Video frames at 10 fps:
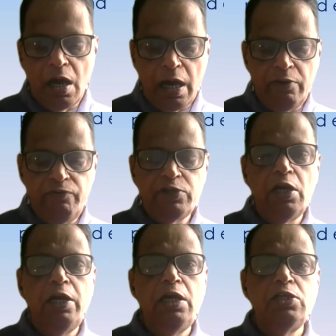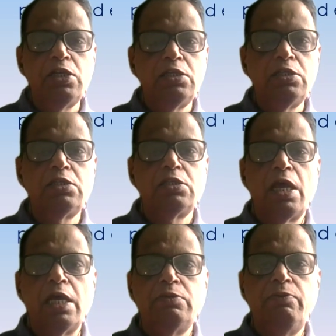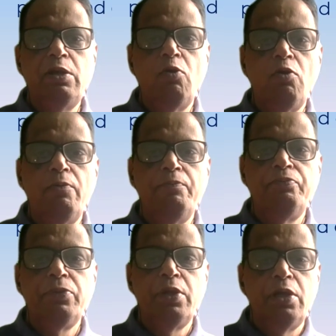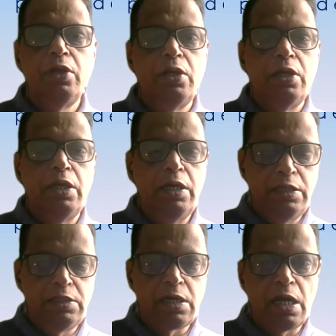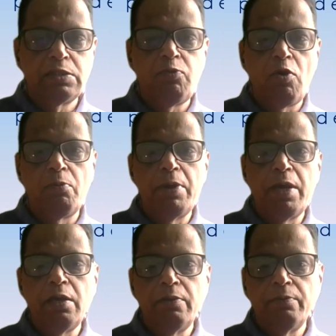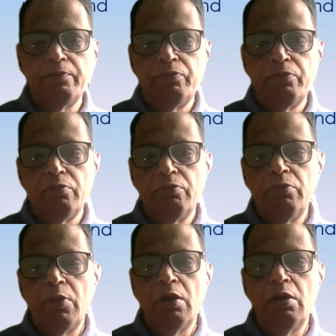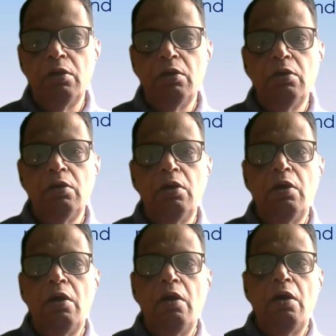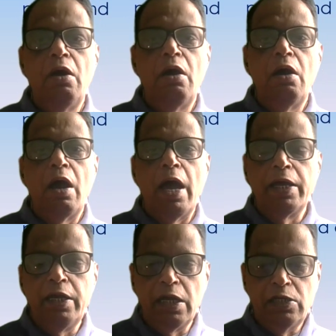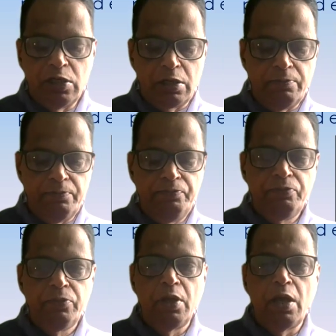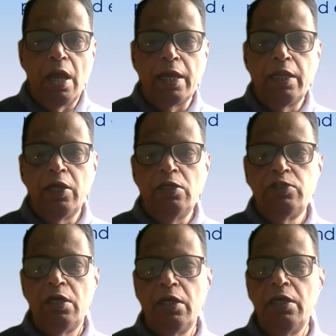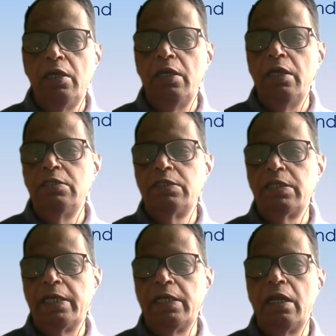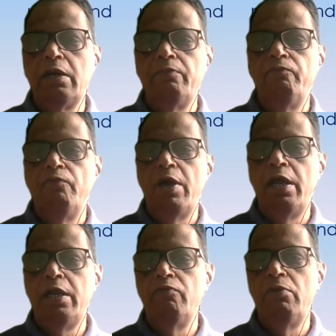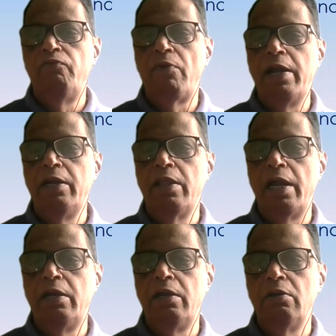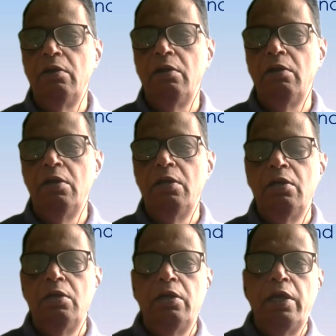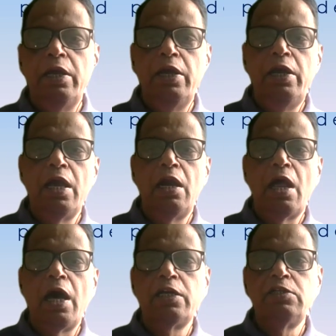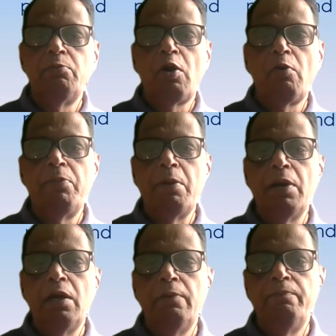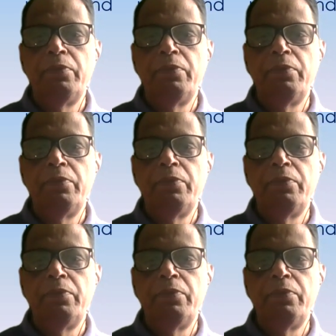Artificial intelligence, as we know, it is transforming the agriculture. Agriculture is a sector where you will find that in India, large number of people